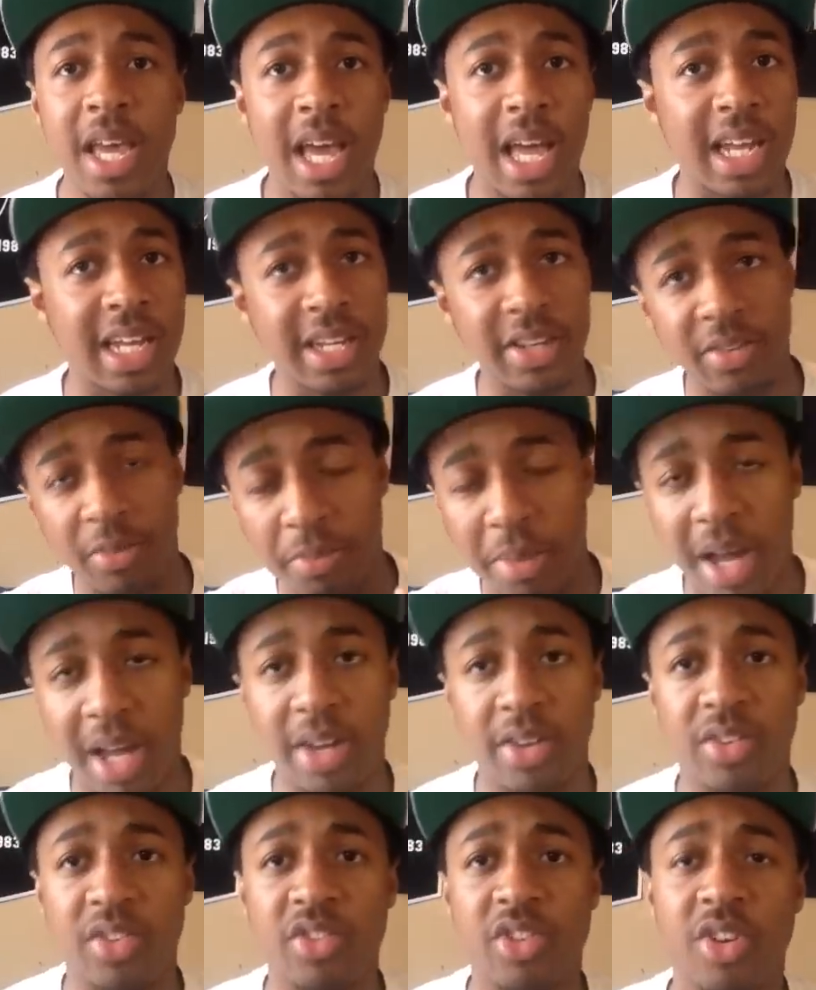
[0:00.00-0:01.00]
At least
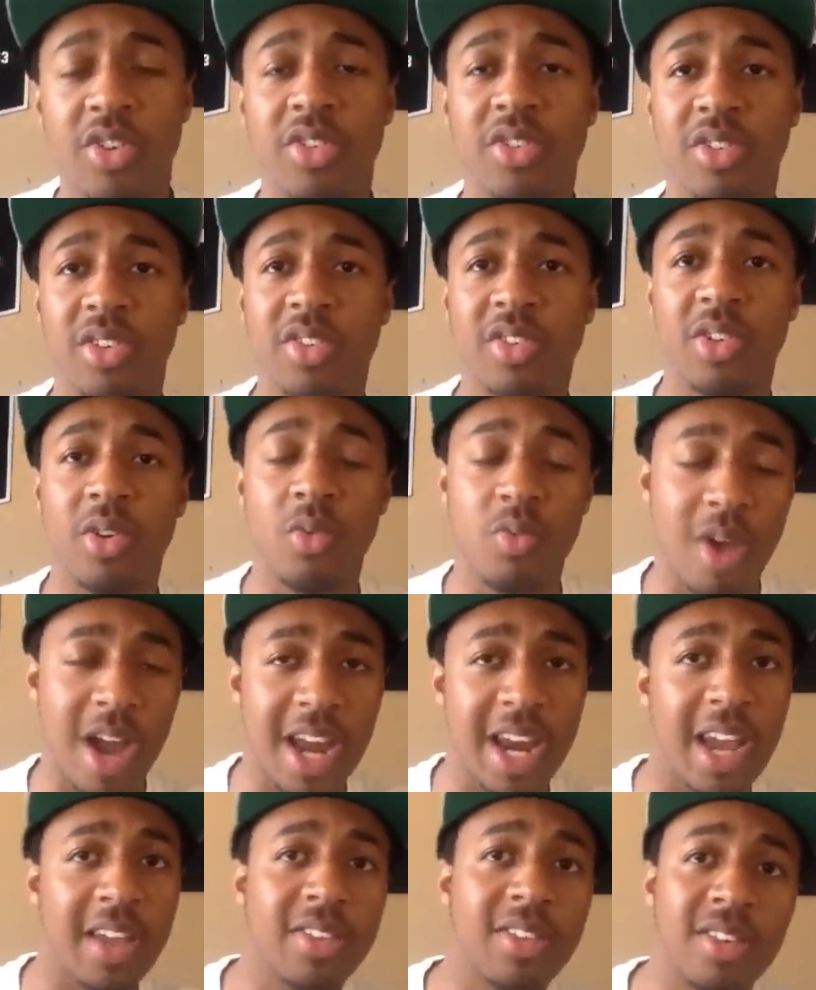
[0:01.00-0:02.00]
bought his jersey. So
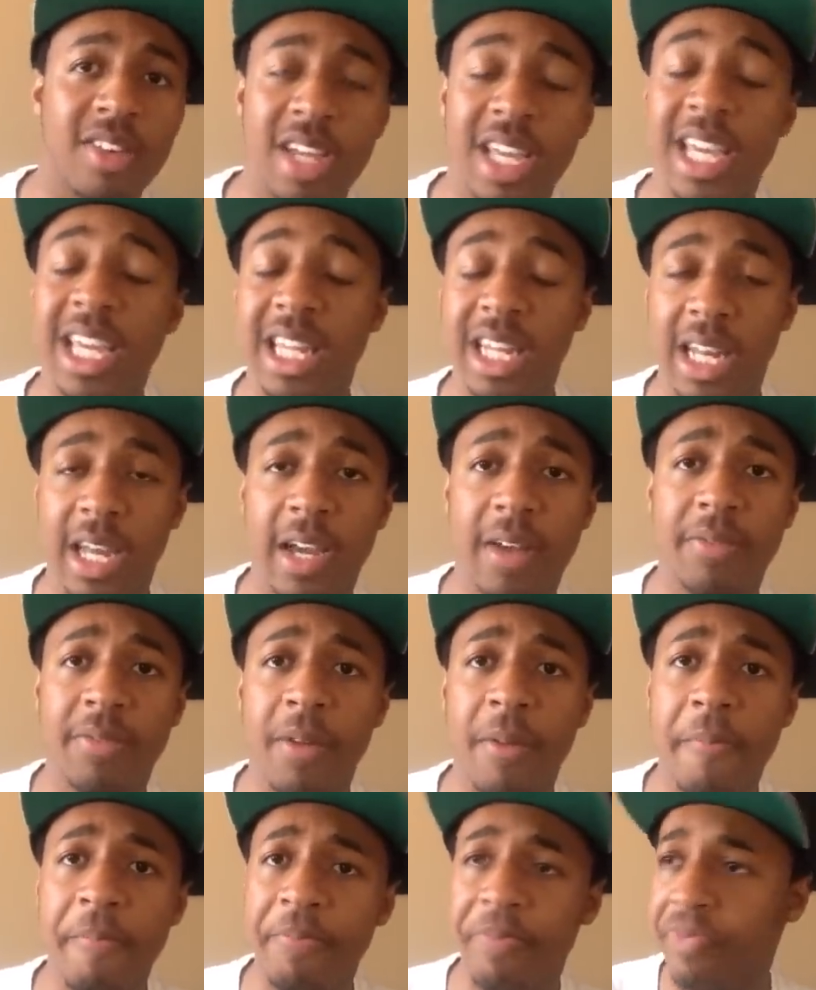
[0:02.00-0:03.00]
right after he left,